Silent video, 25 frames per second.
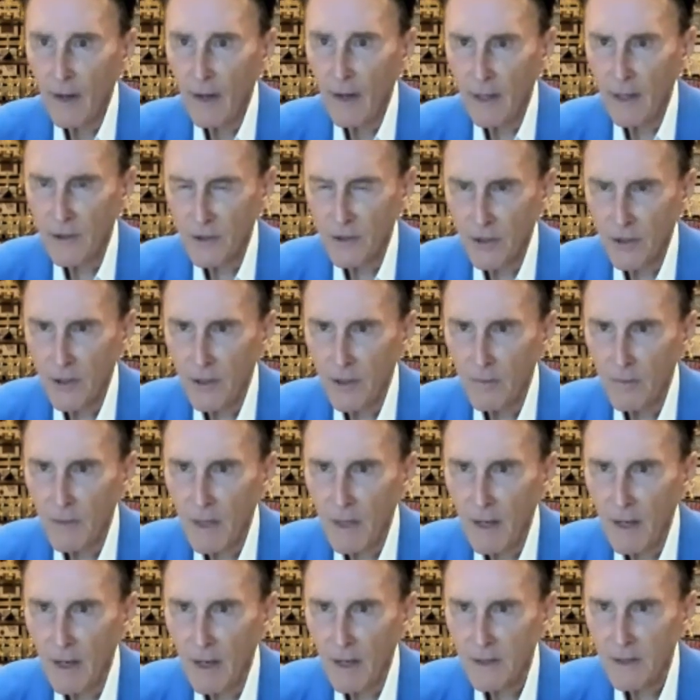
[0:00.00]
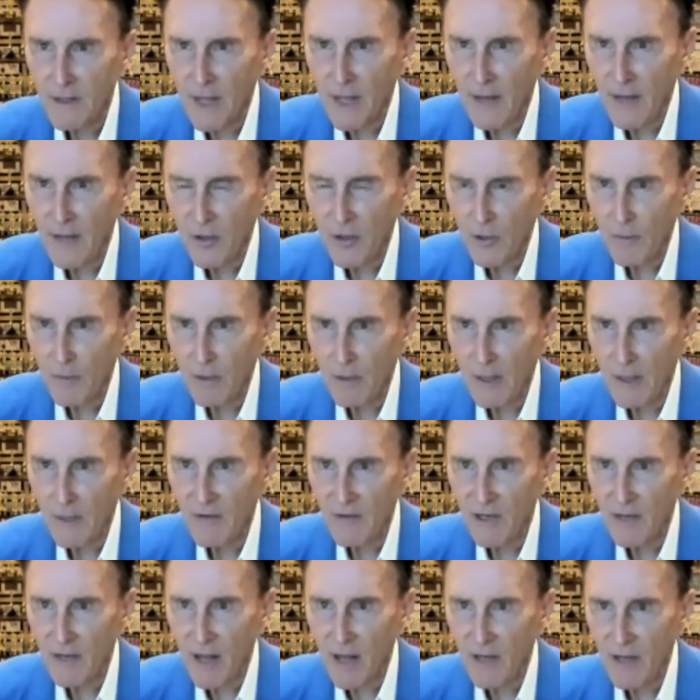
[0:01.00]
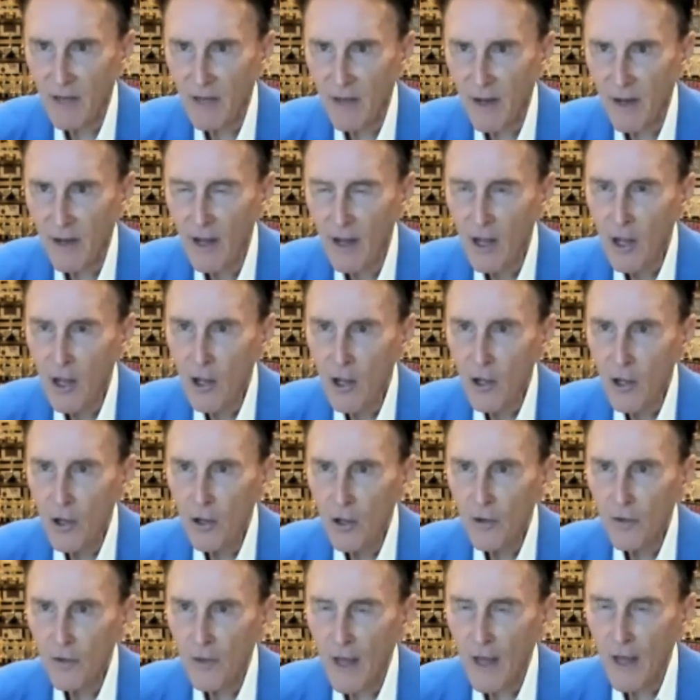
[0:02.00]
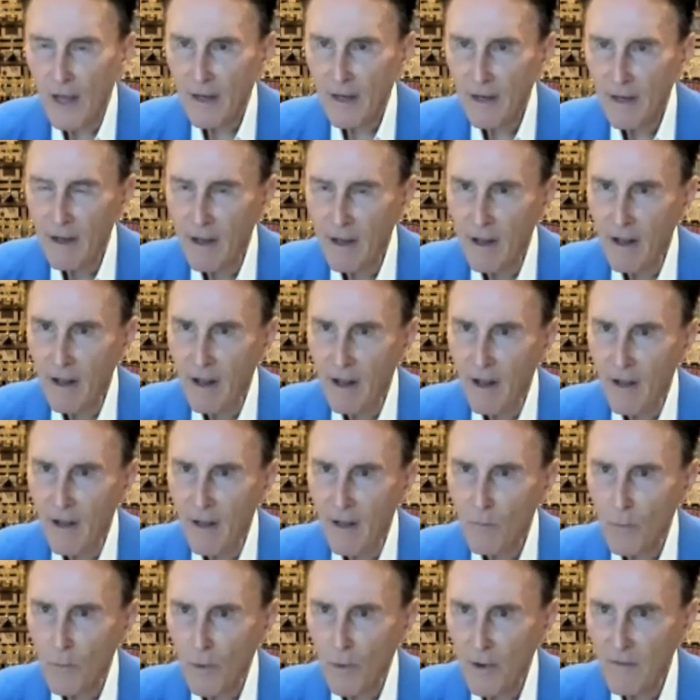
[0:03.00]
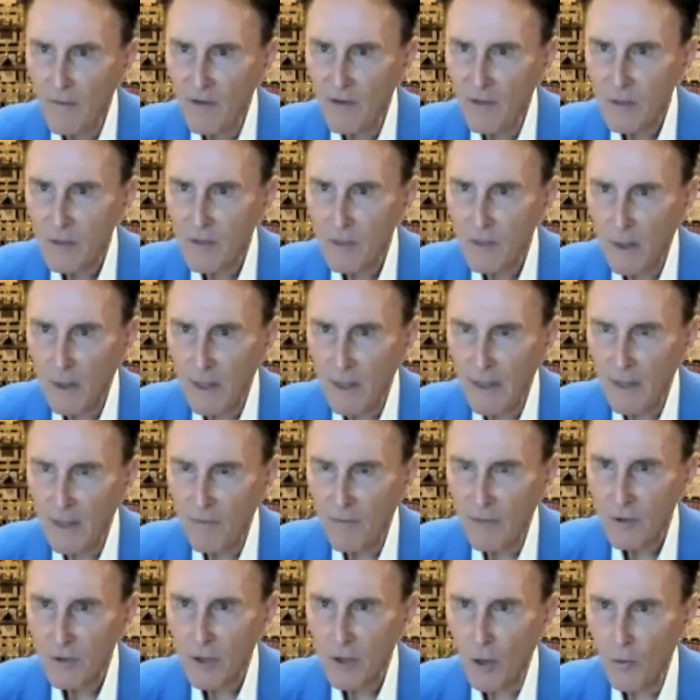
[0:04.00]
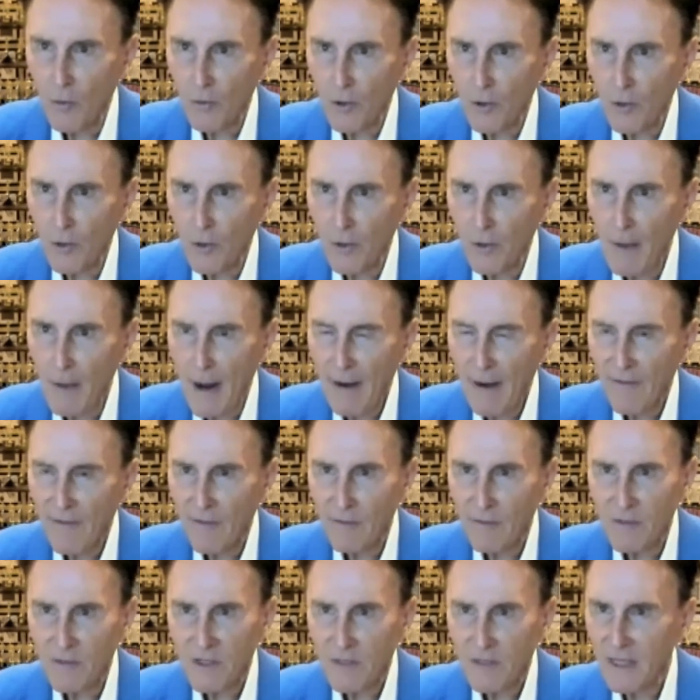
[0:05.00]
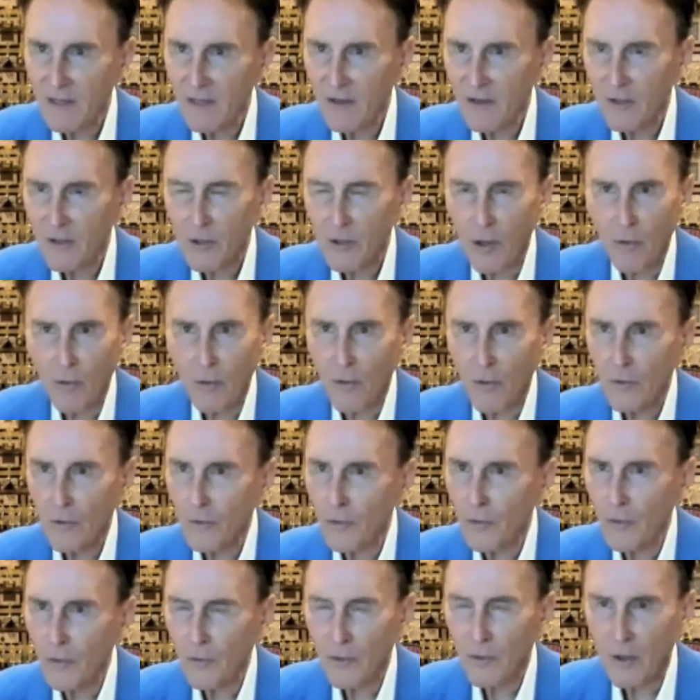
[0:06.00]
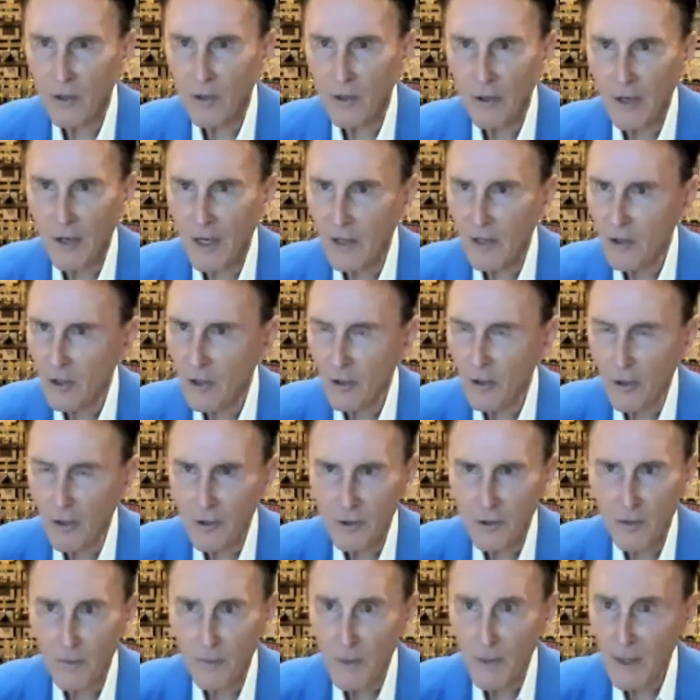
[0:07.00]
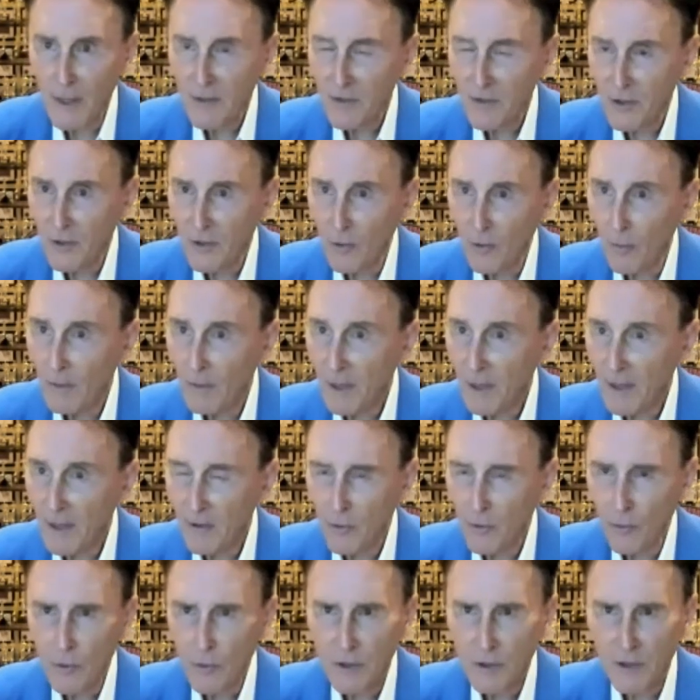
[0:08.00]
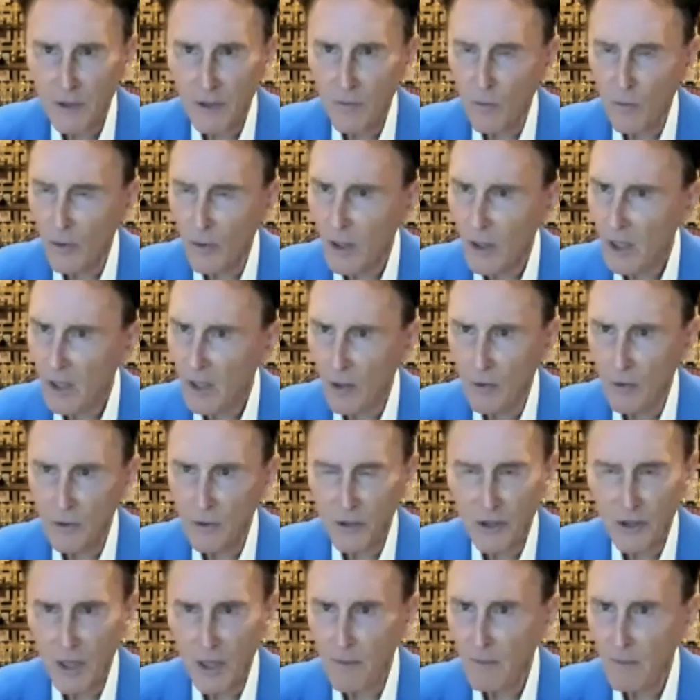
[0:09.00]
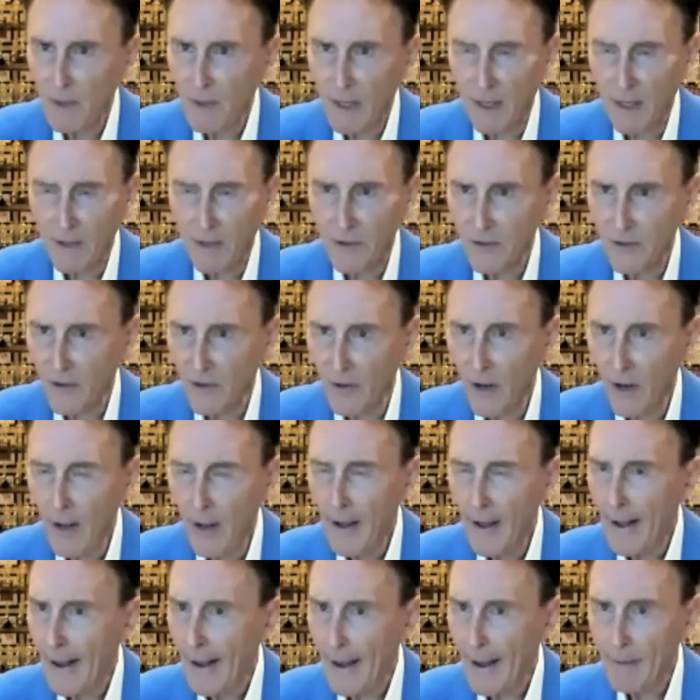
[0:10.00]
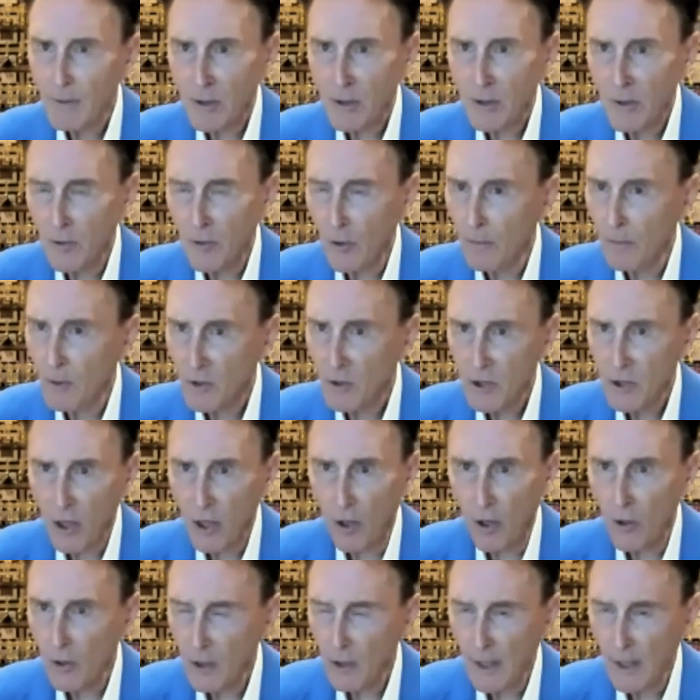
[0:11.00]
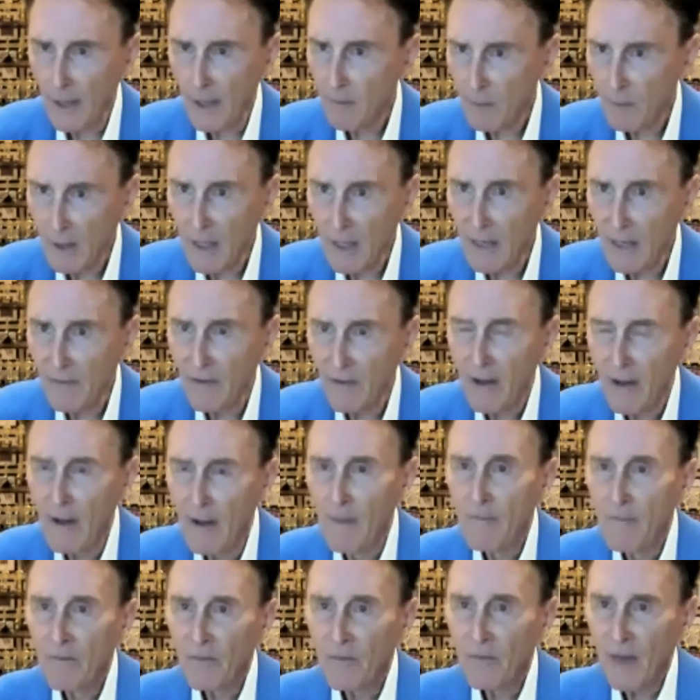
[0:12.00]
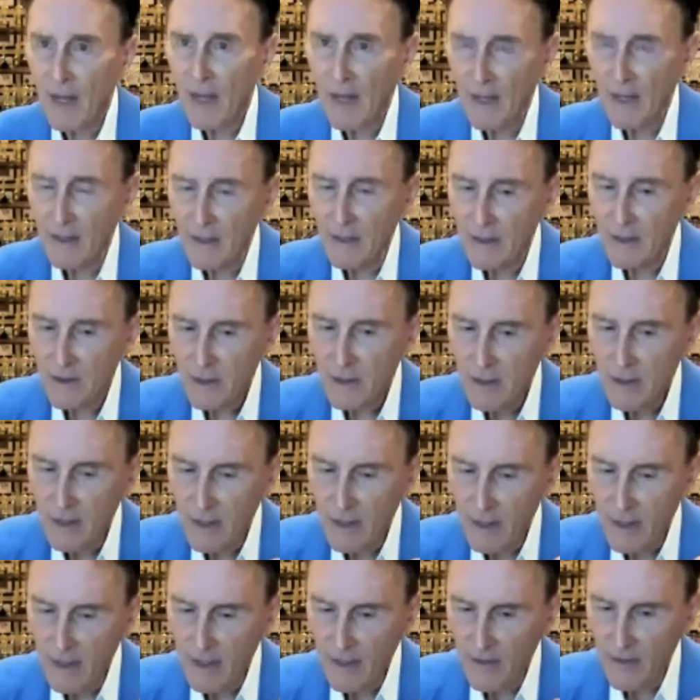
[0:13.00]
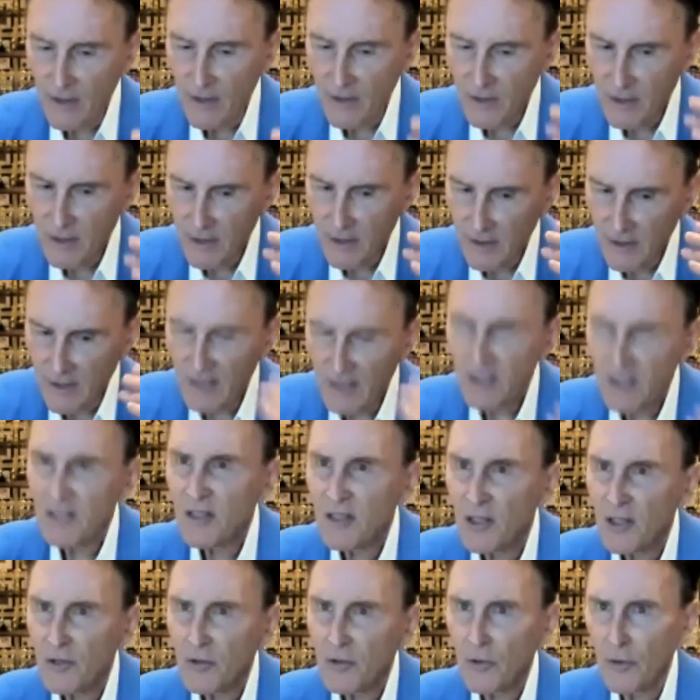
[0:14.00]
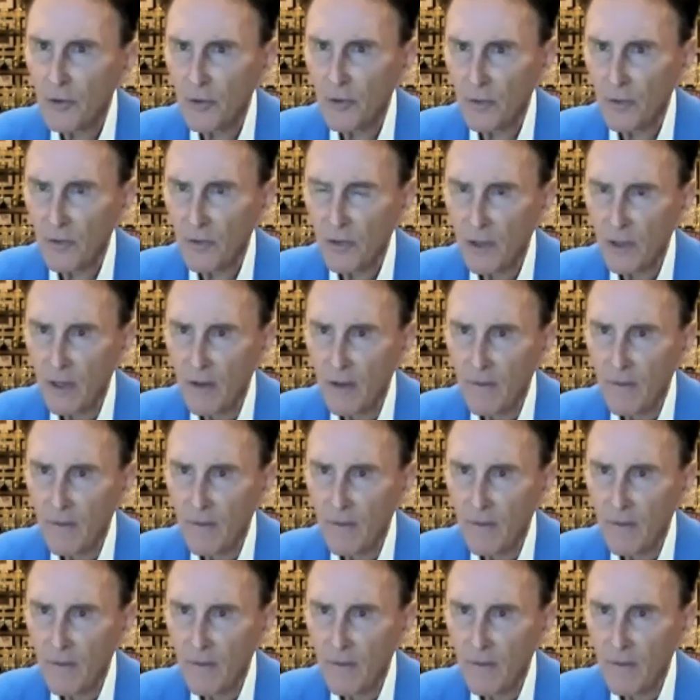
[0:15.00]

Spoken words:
It's good because now that you believe in nothing, that previous belief was holding you back from seeing the total truth and looking at the larger picture and opening doors that were closed shut because your absolute, almost cult-like belief in this is the truth.